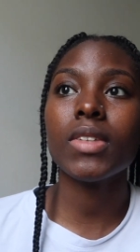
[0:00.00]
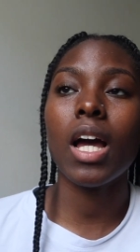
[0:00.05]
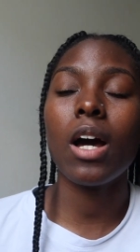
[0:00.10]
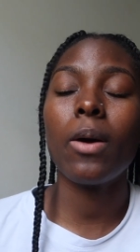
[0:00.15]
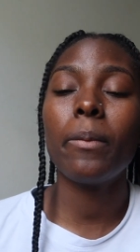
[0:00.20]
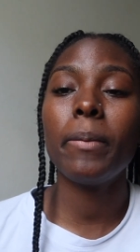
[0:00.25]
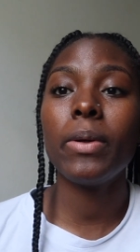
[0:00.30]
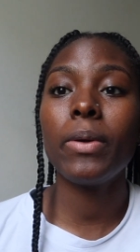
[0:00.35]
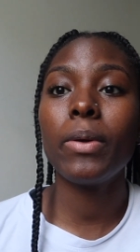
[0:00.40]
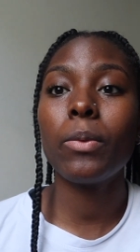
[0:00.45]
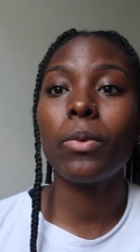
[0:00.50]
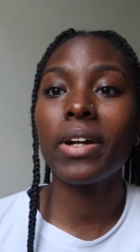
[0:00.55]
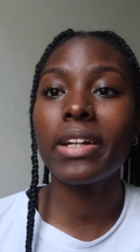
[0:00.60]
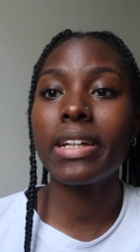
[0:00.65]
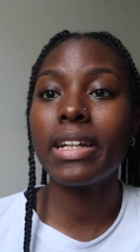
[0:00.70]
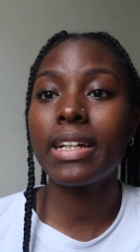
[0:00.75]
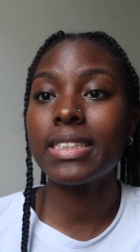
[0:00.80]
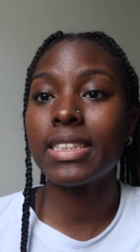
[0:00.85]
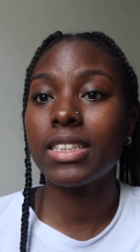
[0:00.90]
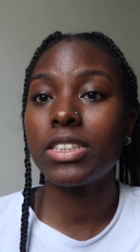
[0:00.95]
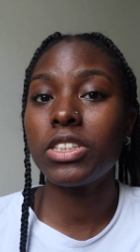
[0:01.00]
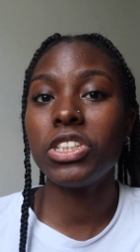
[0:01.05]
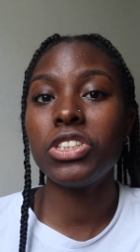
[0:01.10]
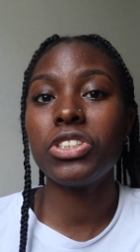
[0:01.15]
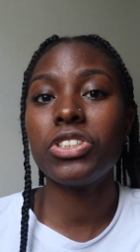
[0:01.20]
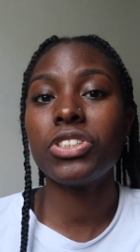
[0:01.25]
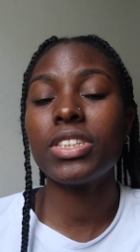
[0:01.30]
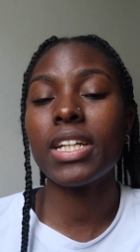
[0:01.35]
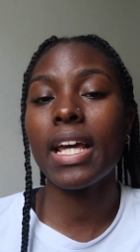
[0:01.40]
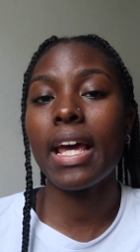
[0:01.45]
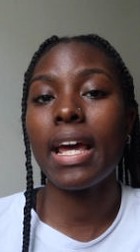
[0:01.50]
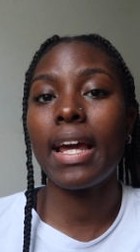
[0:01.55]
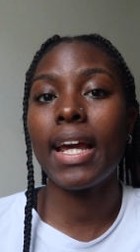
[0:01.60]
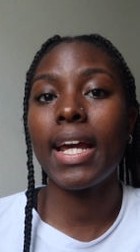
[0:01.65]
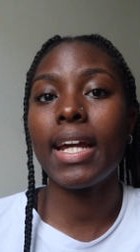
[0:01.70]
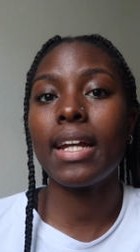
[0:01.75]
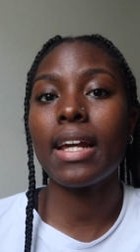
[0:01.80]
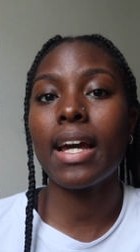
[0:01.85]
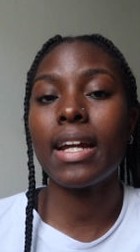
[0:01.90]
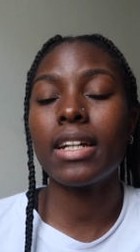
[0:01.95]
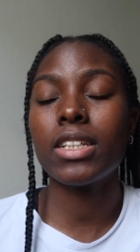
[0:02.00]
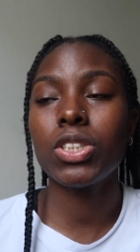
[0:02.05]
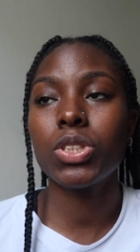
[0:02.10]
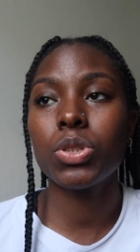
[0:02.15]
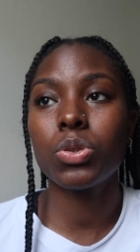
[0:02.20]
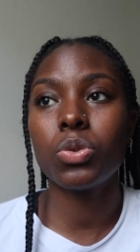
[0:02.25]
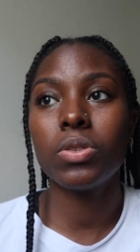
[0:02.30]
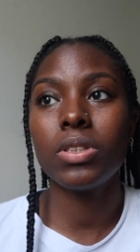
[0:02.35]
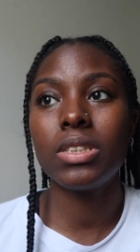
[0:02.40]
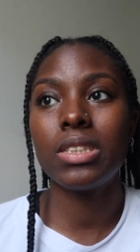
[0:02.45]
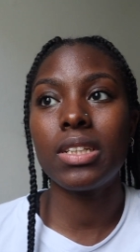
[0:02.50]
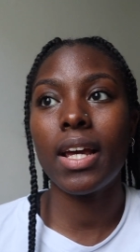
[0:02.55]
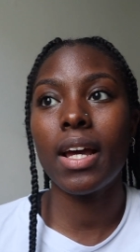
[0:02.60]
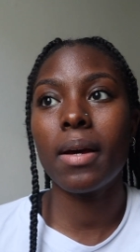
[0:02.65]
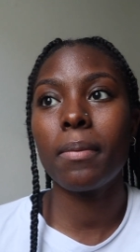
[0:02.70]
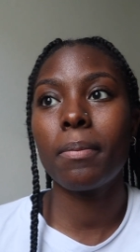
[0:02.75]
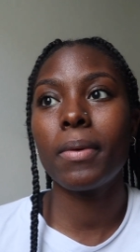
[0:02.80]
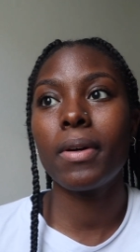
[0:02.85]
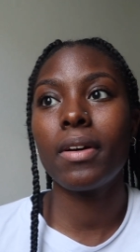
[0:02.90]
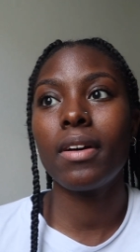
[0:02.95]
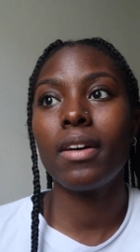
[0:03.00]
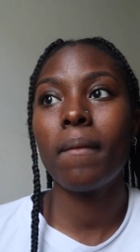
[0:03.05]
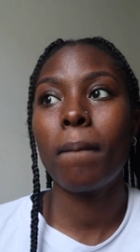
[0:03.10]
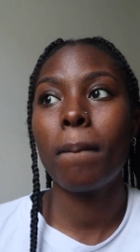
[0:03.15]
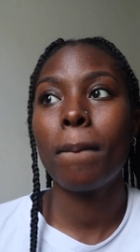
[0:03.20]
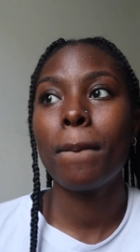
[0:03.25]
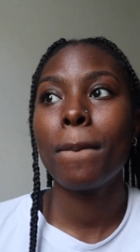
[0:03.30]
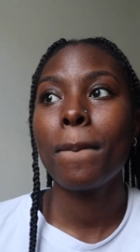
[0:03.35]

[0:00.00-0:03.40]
I'll be working as a teacher's aide at a school in Tampa,